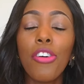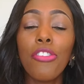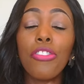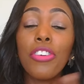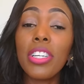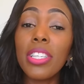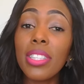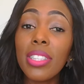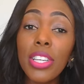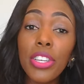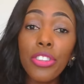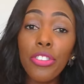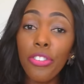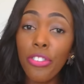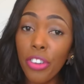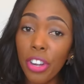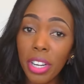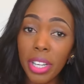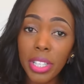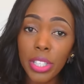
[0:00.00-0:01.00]
First things
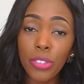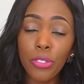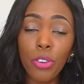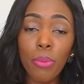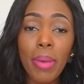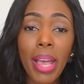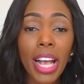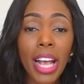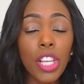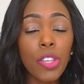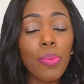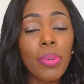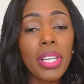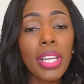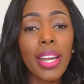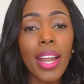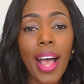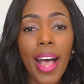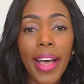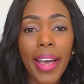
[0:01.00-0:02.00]
first, for my husband
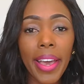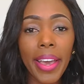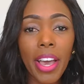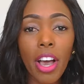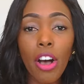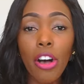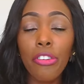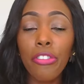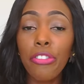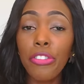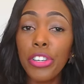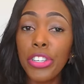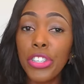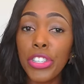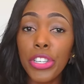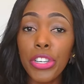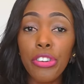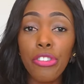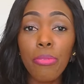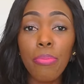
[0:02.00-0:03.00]
and I, our
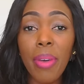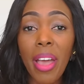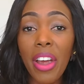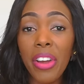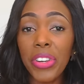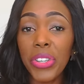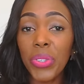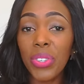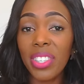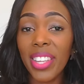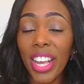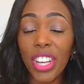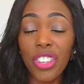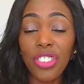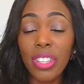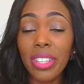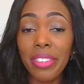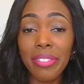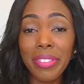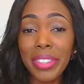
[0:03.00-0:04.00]
first year of marriage is
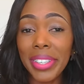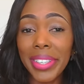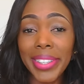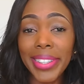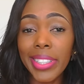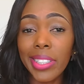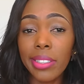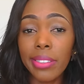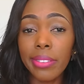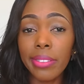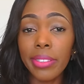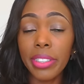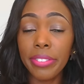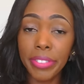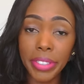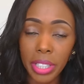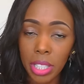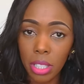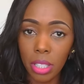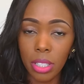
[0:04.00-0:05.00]
actually very
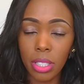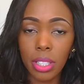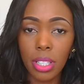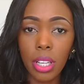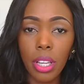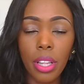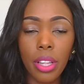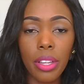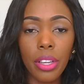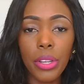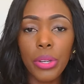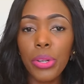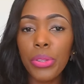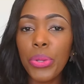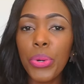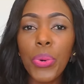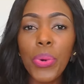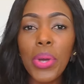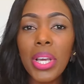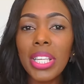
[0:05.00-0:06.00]
difficult. You know,
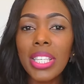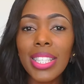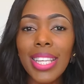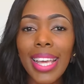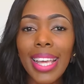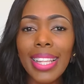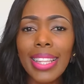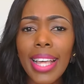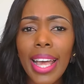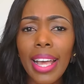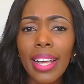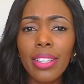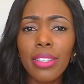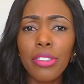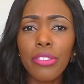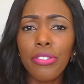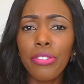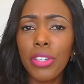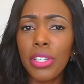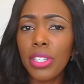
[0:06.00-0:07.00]
they always say that
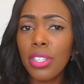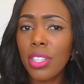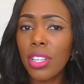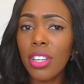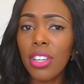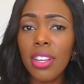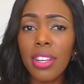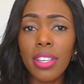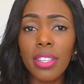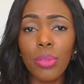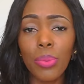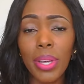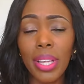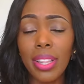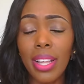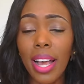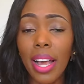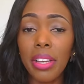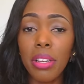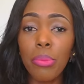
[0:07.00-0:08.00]
the first year is where
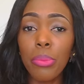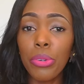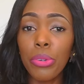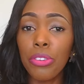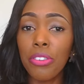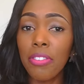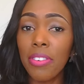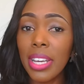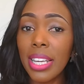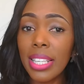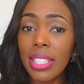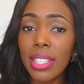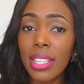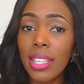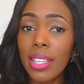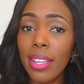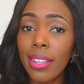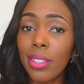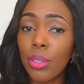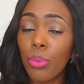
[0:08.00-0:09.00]
the honeymoon phase
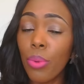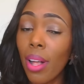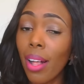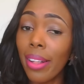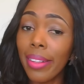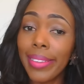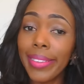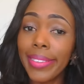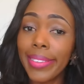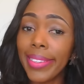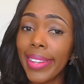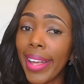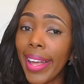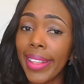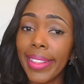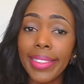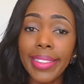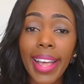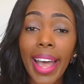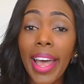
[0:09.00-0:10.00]
is. Well,
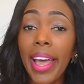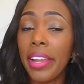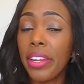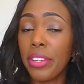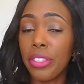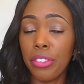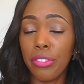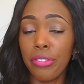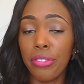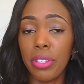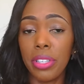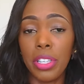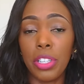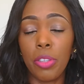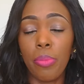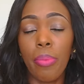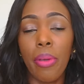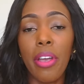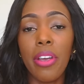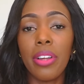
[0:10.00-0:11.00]
I had a different
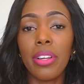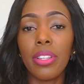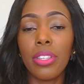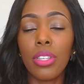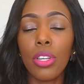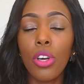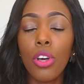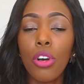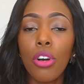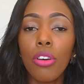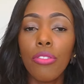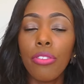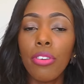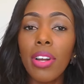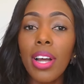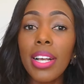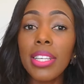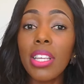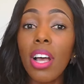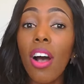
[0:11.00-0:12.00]
experience. For
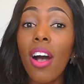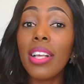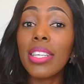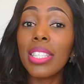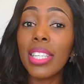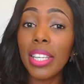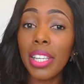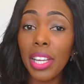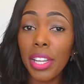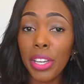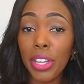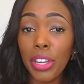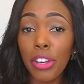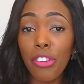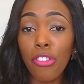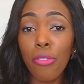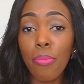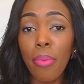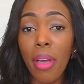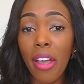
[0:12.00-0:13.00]
us, our second year
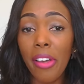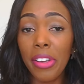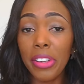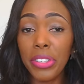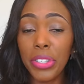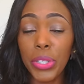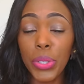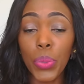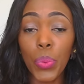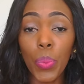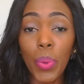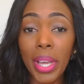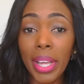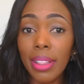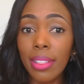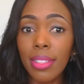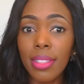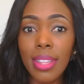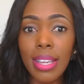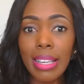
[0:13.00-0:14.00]
of marriage is
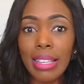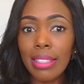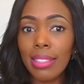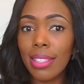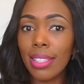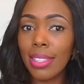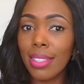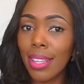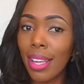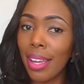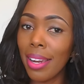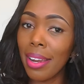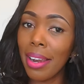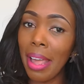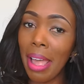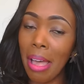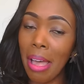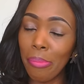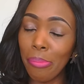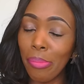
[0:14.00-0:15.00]
when things just started
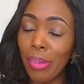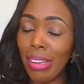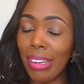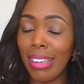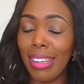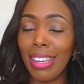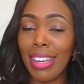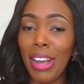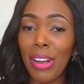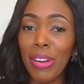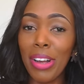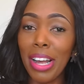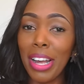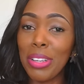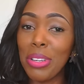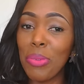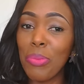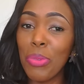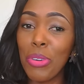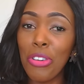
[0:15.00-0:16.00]
happening. Our
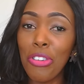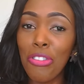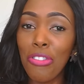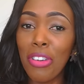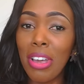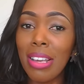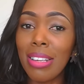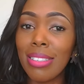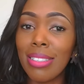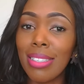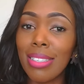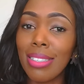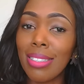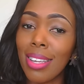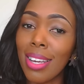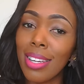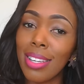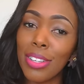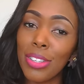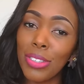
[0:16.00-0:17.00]
honeymoon phase just
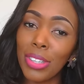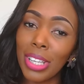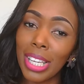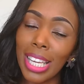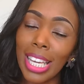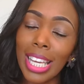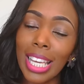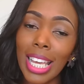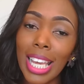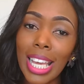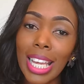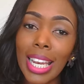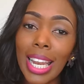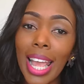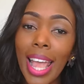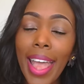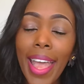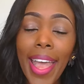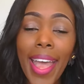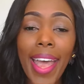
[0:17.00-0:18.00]
started to kick in,
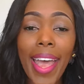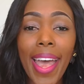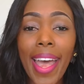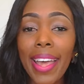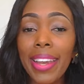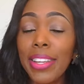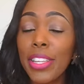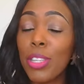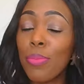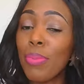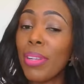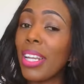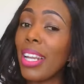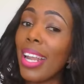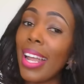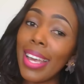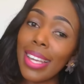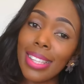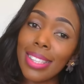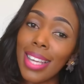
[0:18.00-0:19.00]
and it's been
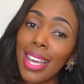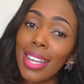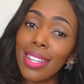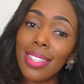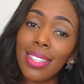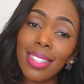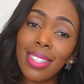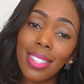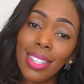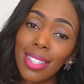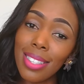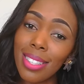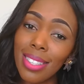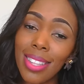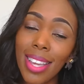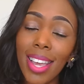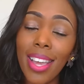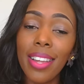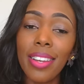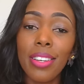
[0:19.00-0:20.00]
like that since
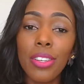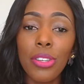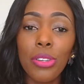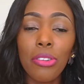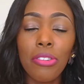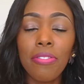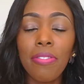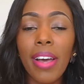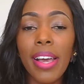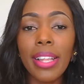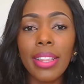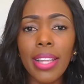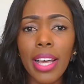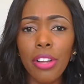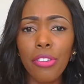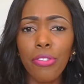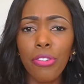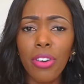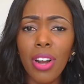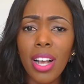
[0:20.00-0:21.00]
then. You'll find
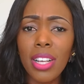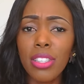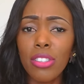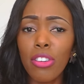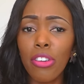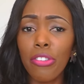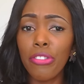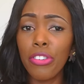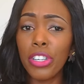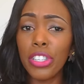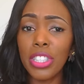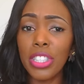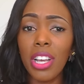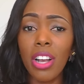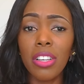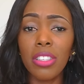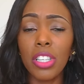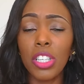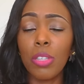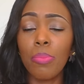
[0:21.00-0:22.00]
that for us, in our first year, I
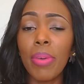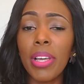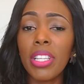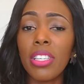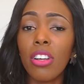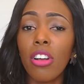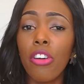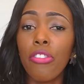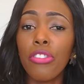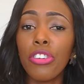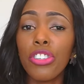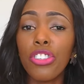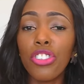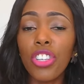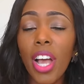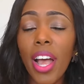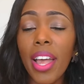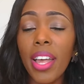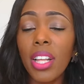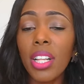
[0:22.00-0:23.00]
was expecting our first
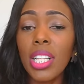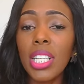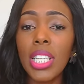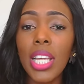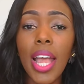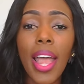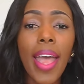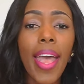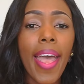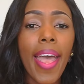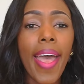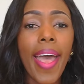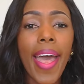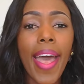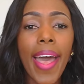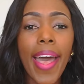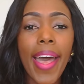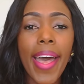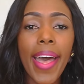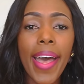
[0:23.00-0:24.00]
child,
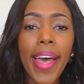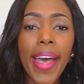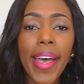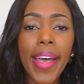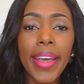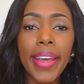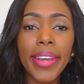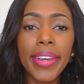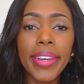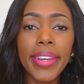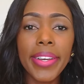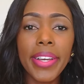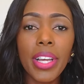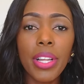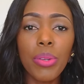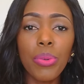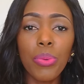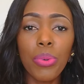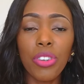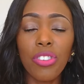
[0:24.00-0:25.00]

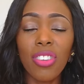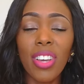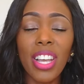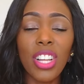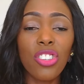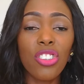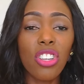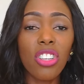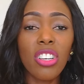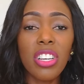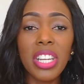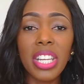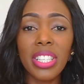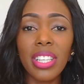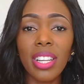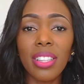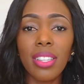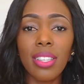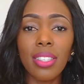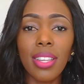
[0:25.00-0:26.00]
and we were trying to learn each
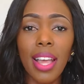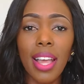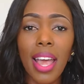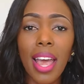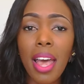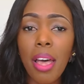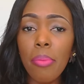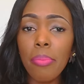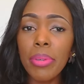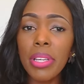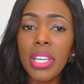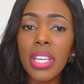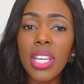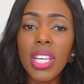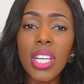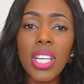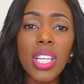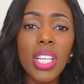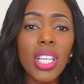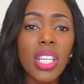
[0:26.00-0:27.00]
other's
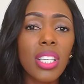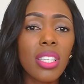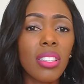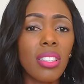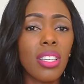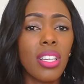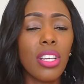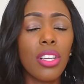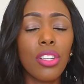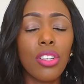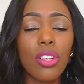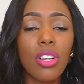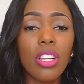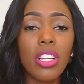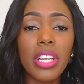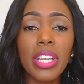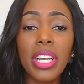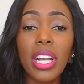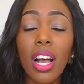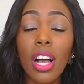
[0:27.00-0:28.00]
habits,
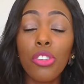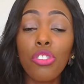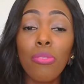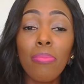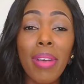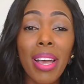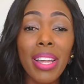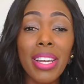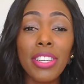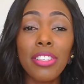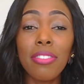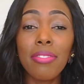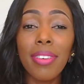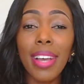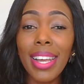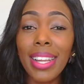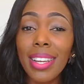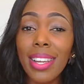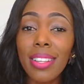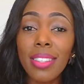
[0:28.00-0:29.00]
learning how to manage
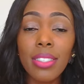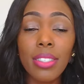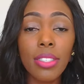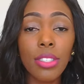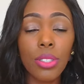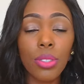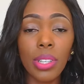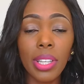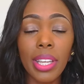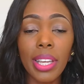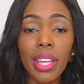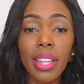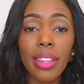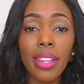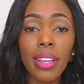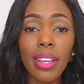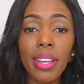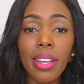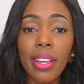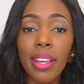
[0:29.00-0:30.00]
finances
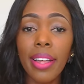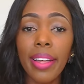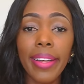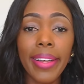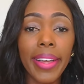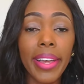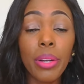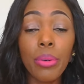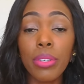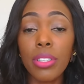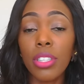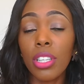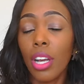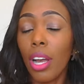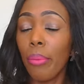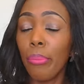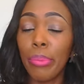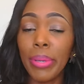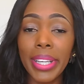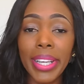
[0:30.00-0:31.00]
together. It was
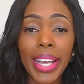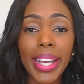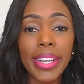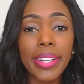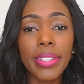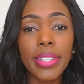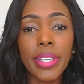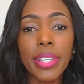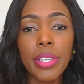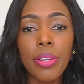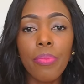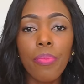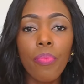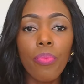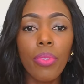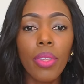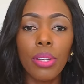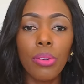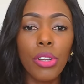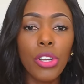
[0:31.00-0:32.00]
complicated.
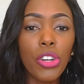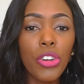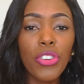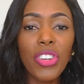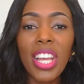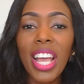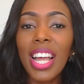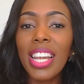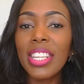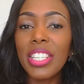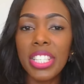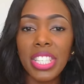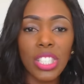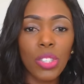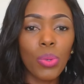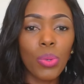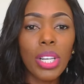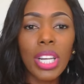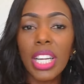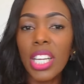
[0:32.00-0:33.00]
You know, reality
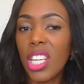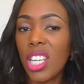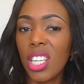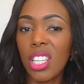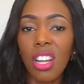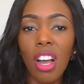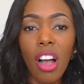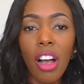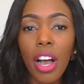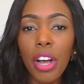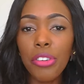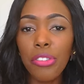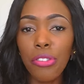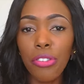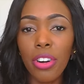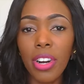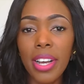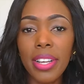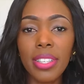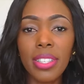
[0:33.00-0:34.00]
just quickly hit hard
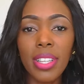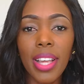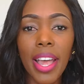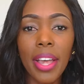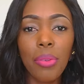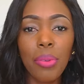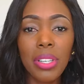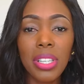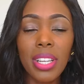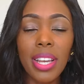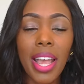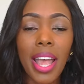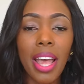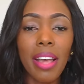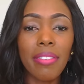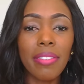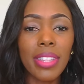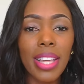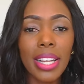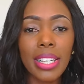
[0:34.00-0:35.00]
for us, and we didn't
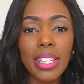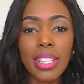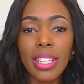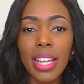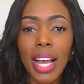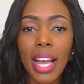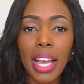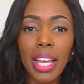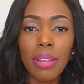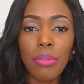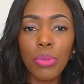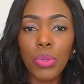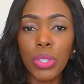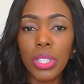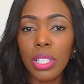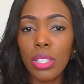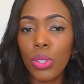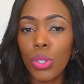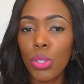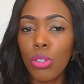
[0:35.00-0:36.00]
have that time to
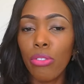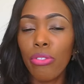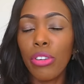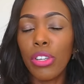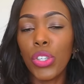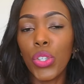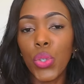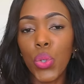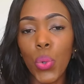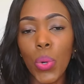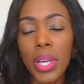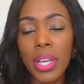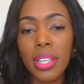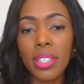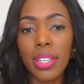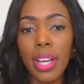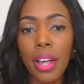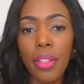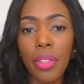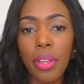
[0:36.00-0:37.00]
just sort of enjoy
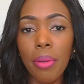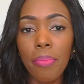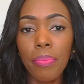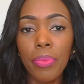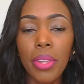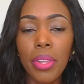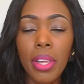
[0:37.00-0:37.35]
each other.